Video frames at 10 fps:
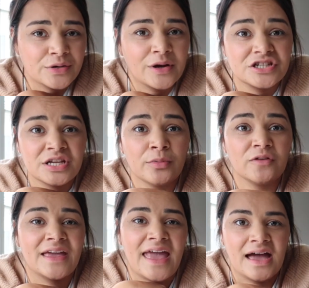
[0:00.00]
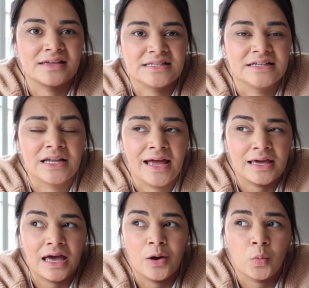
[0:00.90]
So we're actually moving house in
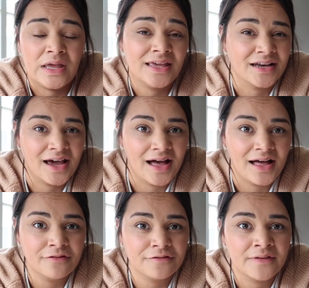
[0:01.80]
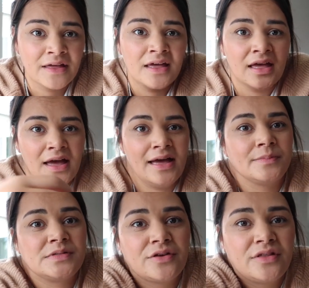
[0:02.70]
like a week and a half.
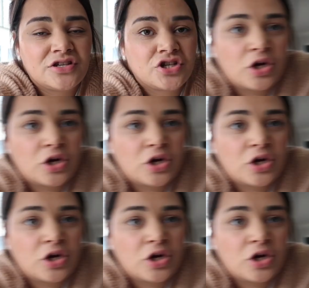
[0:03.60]
So this